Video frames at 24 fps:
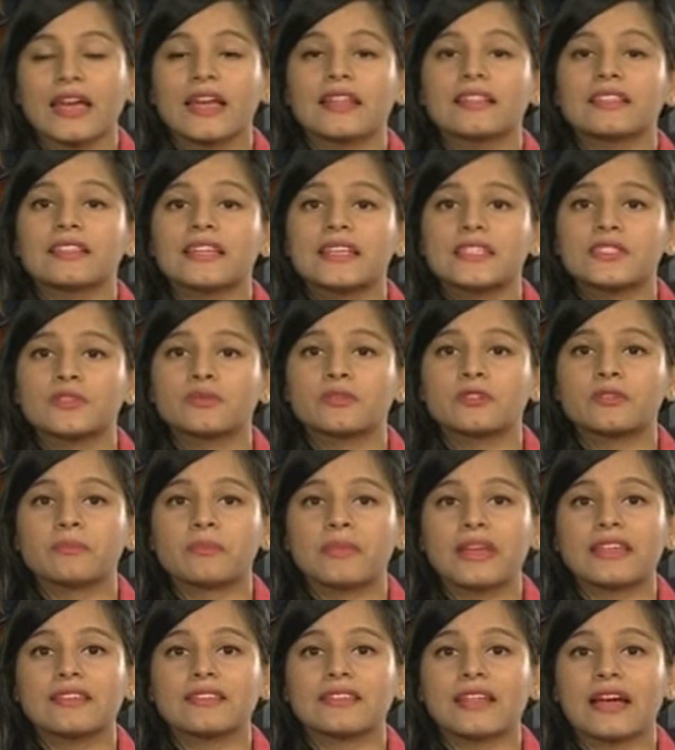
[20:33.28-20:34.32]
This would
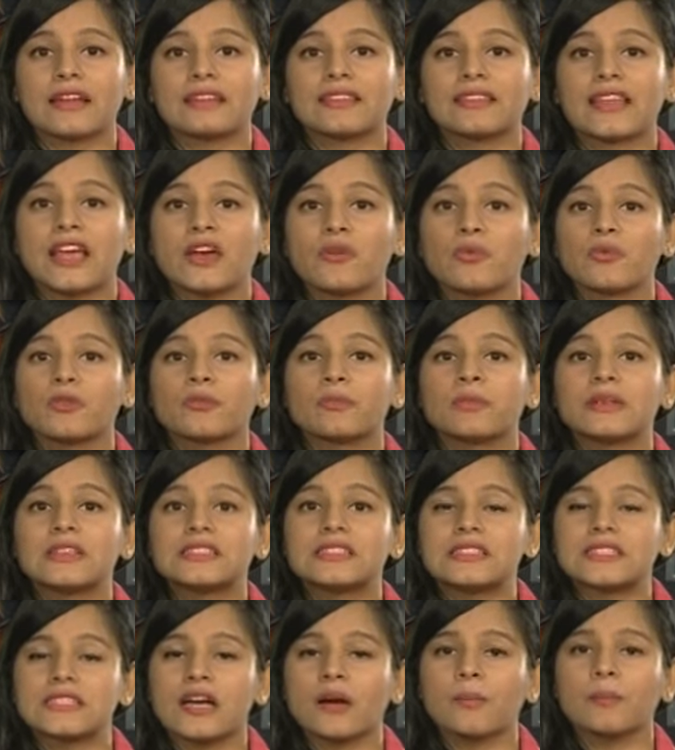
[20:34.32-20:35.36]
mean that there would be
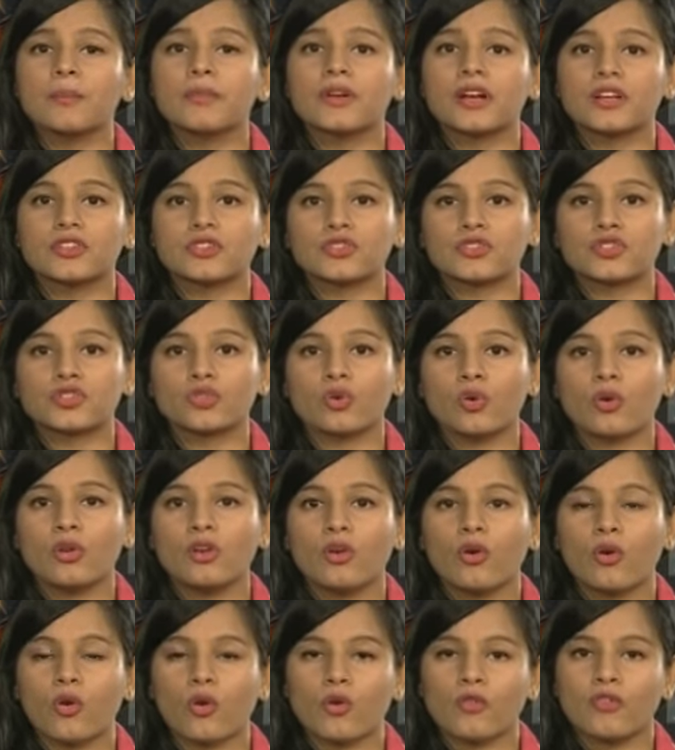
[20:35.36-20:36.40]
some control
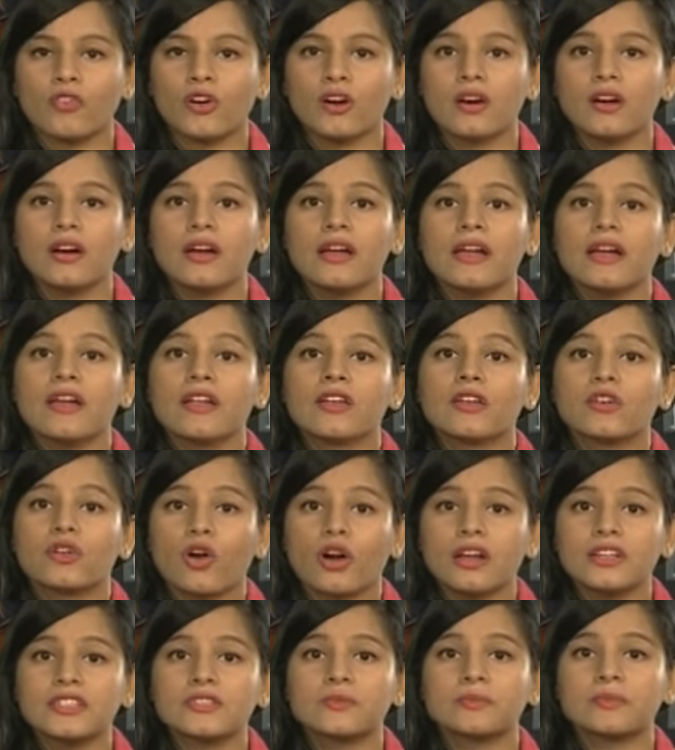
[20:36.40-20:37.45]
over
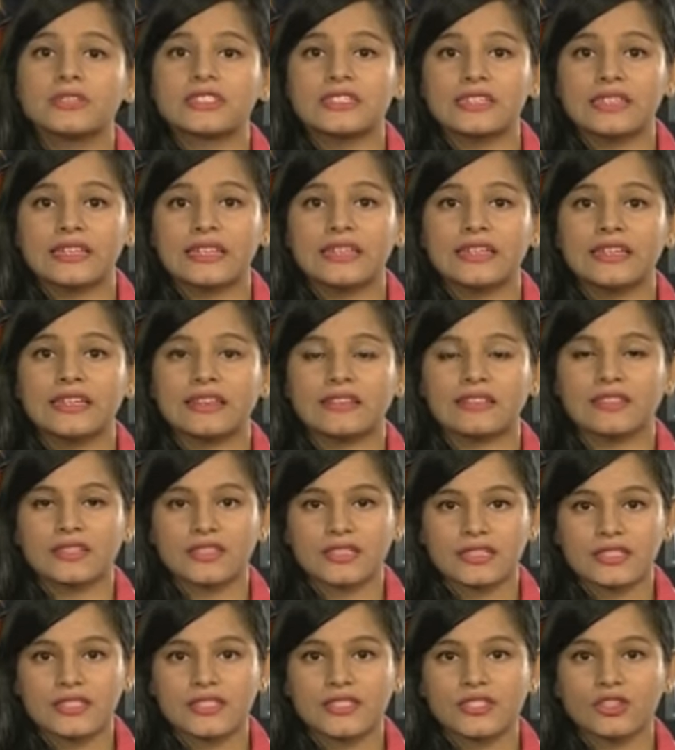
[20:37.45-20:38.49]
not misleading the
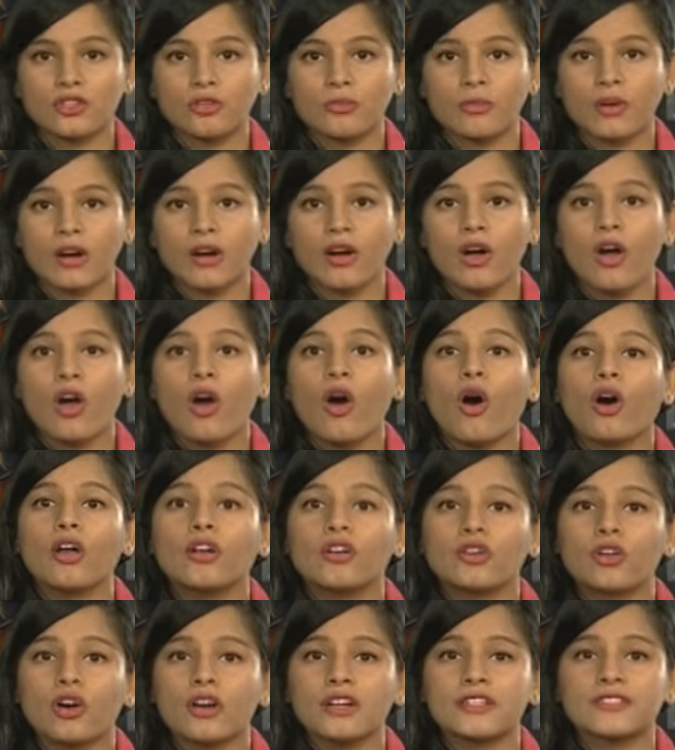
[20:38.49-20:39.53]
consumer or
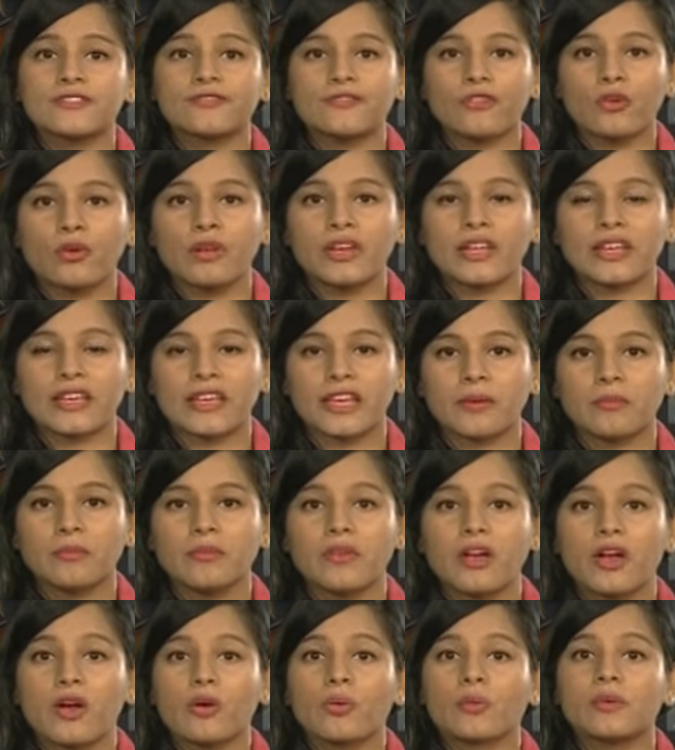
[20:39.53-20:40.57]
not fooling him
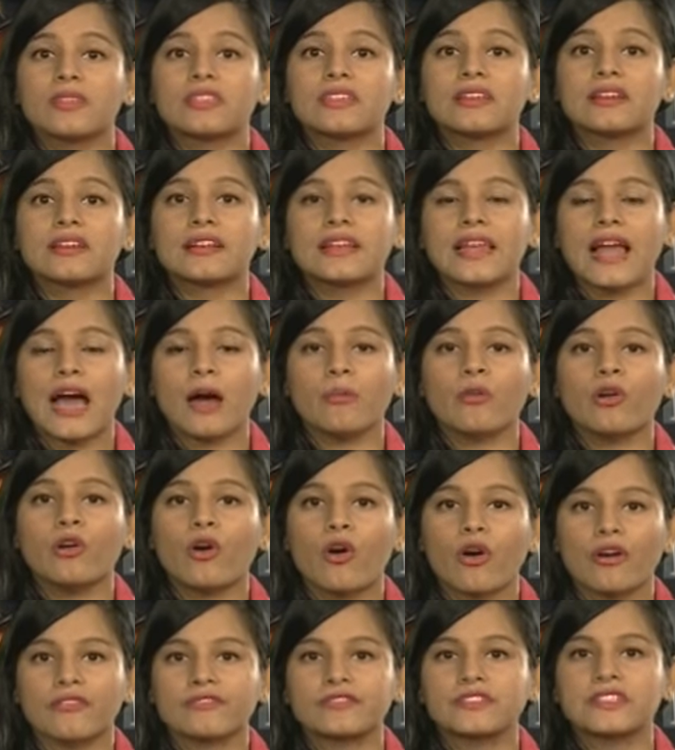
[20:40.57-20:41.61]
with the glamour
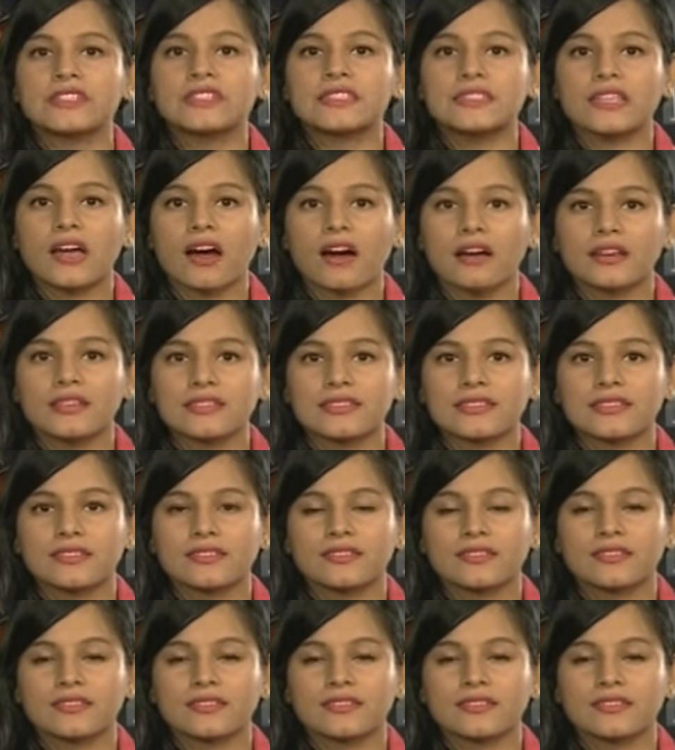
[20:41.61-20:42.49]
of the stars.